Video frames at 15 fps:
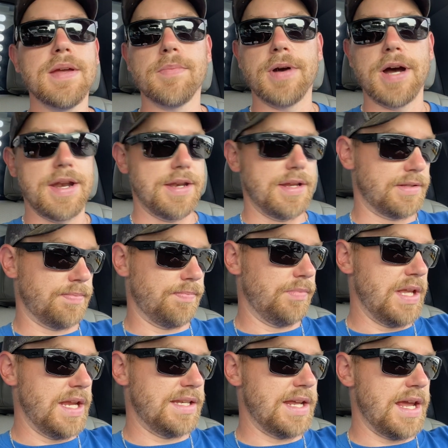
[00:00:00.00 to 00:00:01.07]
But it's
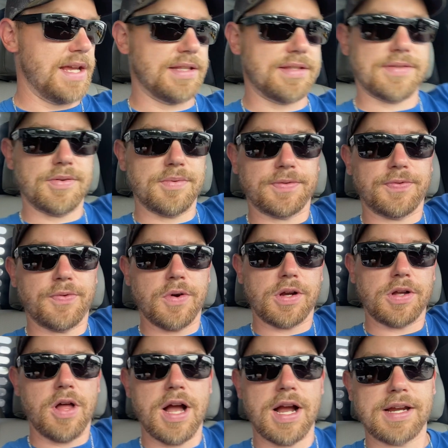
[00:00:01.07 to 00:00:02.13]
late day. It's almost four
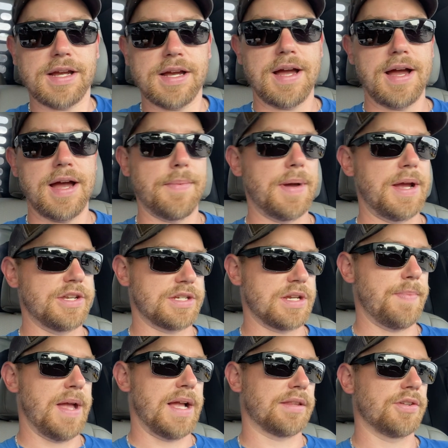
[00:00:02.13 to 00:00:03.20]
o'clock. Um, I just
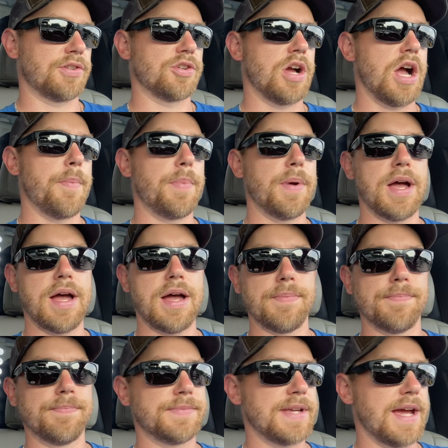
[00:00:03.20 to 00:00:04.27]
got back to the shop.
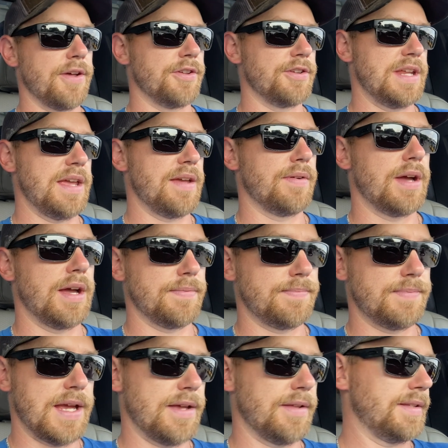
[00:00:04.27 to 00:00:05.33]
Um, Tyler, Dave, uh,
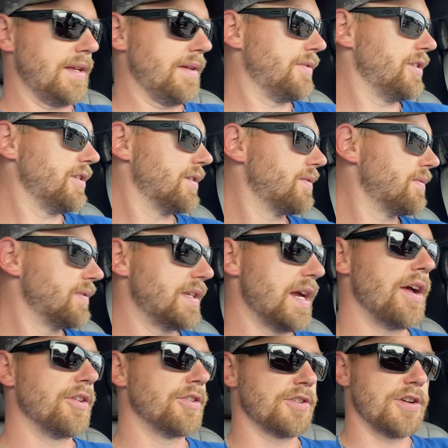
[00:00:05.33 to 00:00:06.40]
Tyler, Dave. Geez.
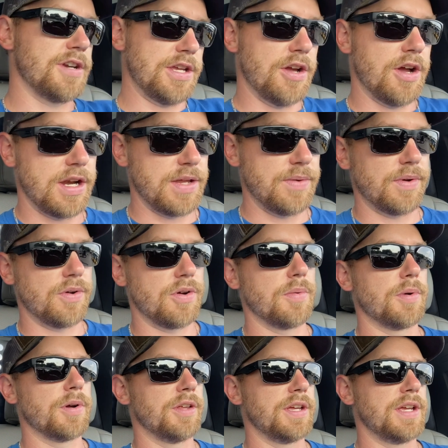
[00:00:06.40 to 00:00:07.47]
Tyler's already gone. He went home
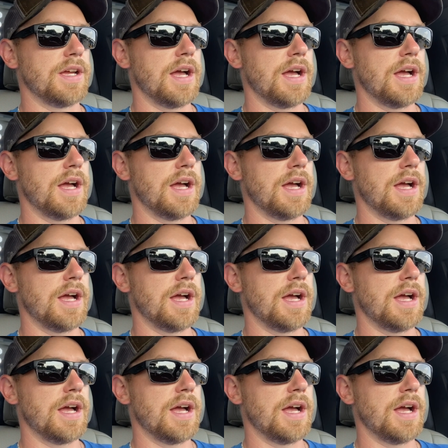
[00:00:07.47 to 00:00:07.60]
early.